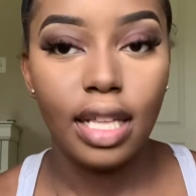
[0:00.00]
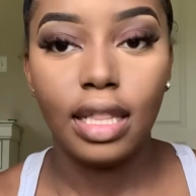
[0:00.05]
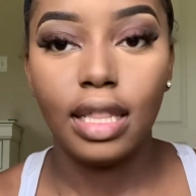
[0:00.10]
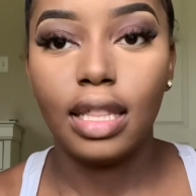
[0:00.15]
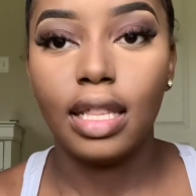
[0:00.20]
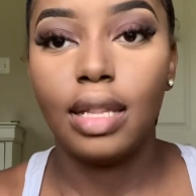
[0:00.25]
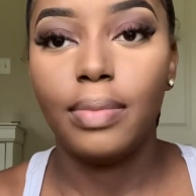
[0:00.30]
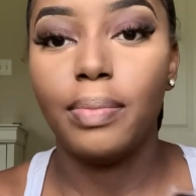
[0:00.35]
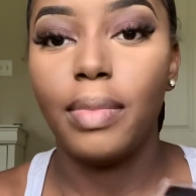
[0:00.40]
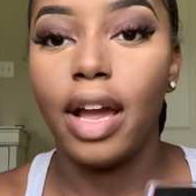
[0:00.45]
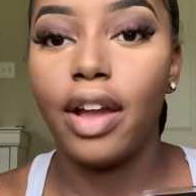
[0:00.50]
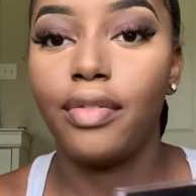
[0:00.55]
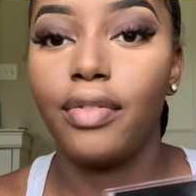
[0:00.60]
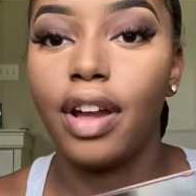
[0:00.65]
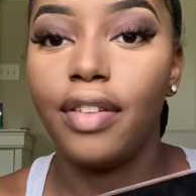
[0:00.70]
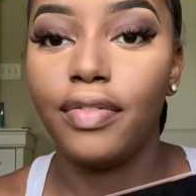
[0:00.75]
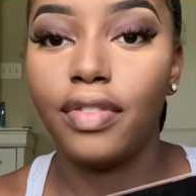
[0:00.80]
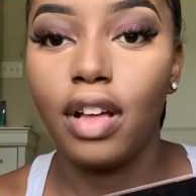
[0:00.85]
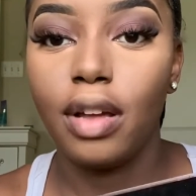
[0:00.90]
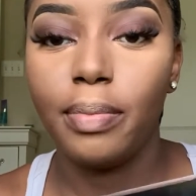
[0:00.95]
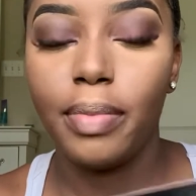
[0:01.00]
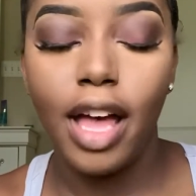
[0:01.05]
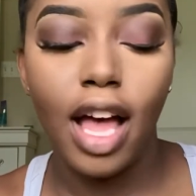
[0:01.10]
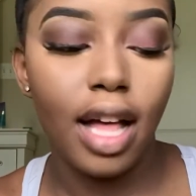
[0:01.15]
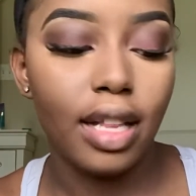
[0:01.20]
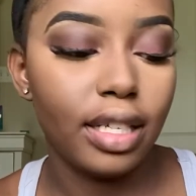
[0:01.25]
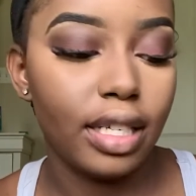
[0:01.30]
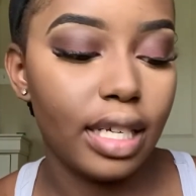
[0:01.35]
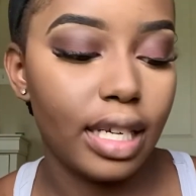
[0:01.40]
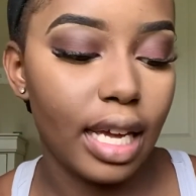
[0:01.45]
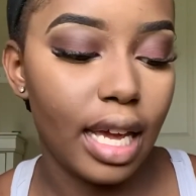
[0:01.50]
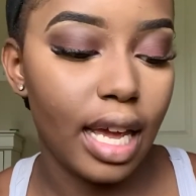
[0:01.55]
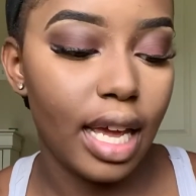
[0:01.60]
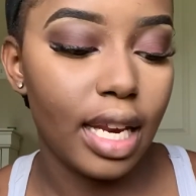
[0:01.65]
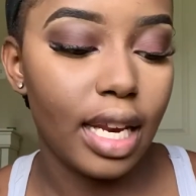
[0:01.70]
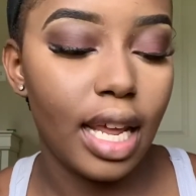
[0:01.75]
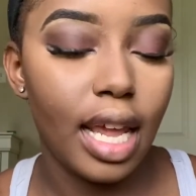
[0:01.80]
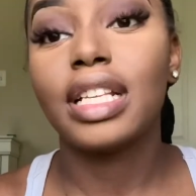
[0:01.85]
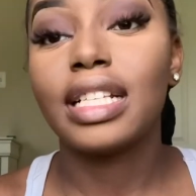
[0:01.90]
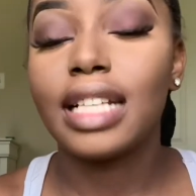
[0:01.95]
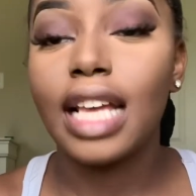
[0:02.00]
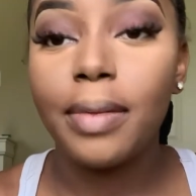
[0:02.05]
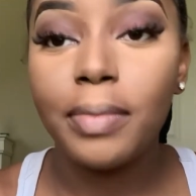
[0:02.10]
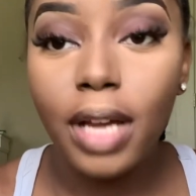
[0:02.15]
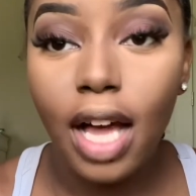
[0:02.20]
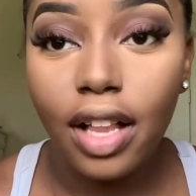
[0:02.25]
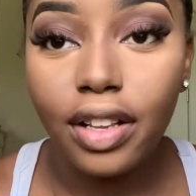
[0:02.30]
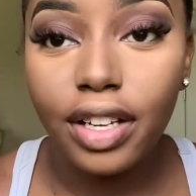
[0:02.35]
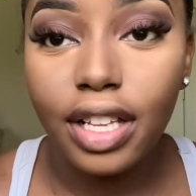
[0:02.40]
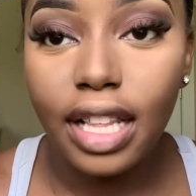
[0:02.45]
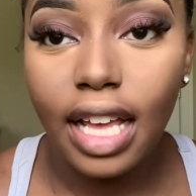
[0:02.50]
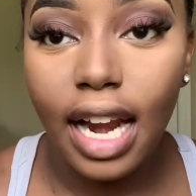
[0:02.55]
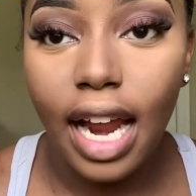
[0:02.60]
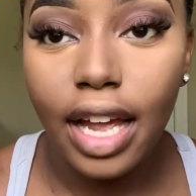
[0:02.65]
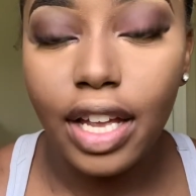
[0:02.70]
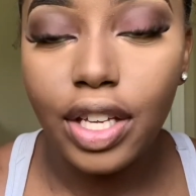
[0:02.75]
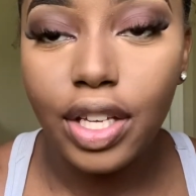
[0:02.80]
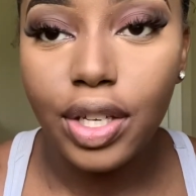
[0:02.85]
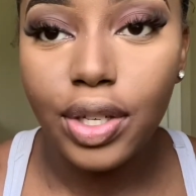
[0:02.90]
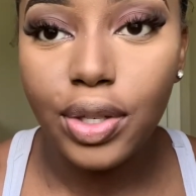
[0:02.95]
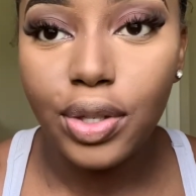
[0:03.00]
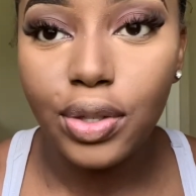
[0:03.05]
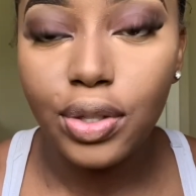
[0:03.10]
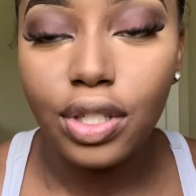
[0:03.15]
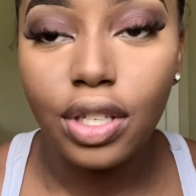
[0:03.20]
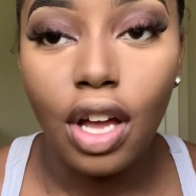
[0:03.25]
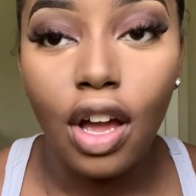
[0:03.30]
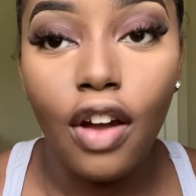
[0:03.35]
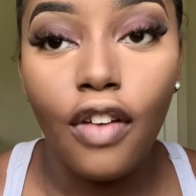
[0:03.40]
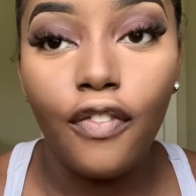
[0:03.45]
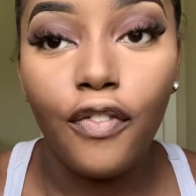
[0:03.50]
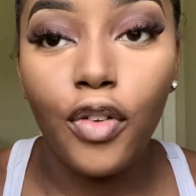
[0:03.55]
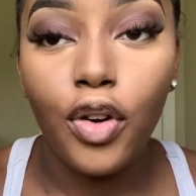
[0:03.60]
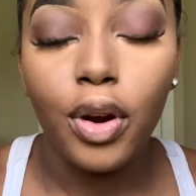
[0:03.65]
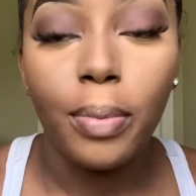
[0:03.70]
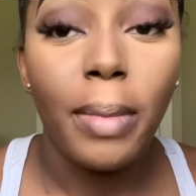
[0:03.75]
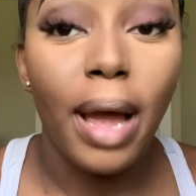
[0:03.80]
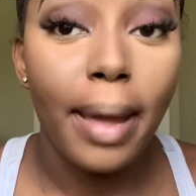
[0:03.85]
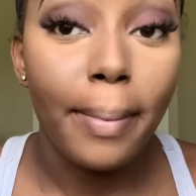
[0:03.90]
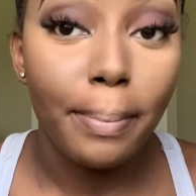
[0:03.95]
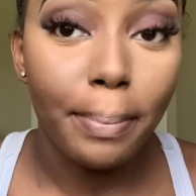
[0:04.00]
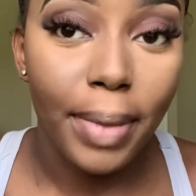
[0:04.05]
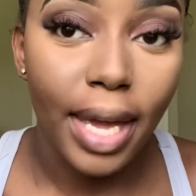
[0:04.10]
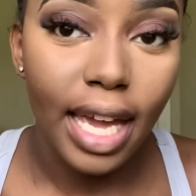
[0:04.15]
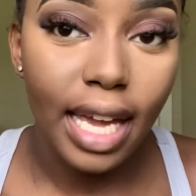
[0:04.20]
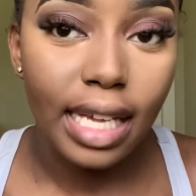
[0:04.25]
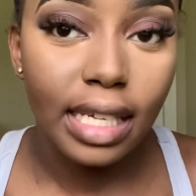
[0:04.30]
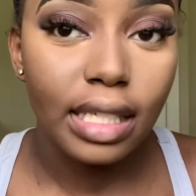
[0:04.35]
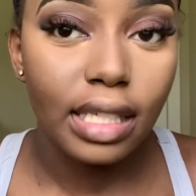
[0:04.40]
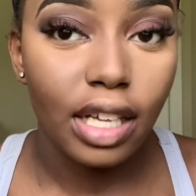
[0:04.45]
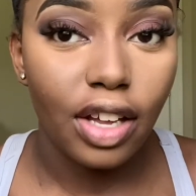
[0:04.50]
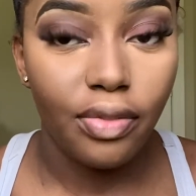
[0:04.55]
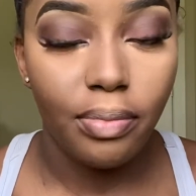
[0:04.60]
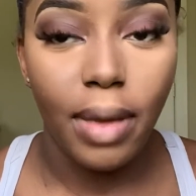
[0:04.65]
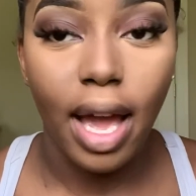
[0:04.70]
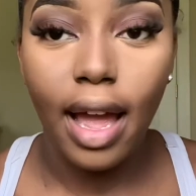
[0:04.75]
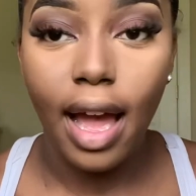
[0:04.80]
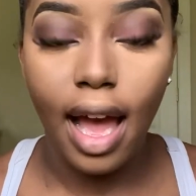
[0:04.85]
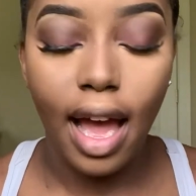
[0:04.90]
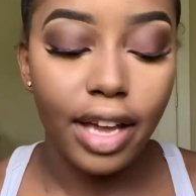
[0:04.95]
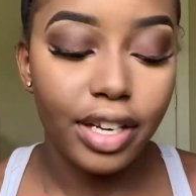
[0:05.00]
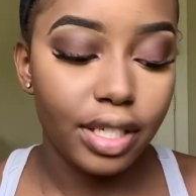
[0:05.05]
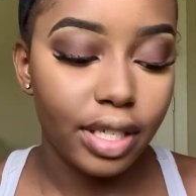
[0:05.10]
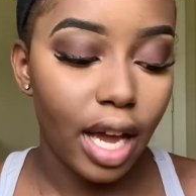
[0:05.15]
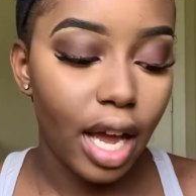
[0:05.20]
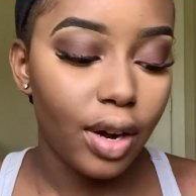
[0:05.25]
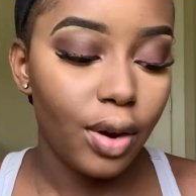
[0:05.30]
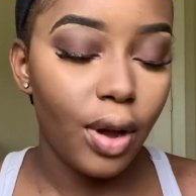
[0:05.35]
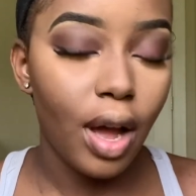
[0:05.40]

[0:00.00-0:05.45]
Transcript: my Revlon palette again, the same color that I used for my base of my eyeshadow.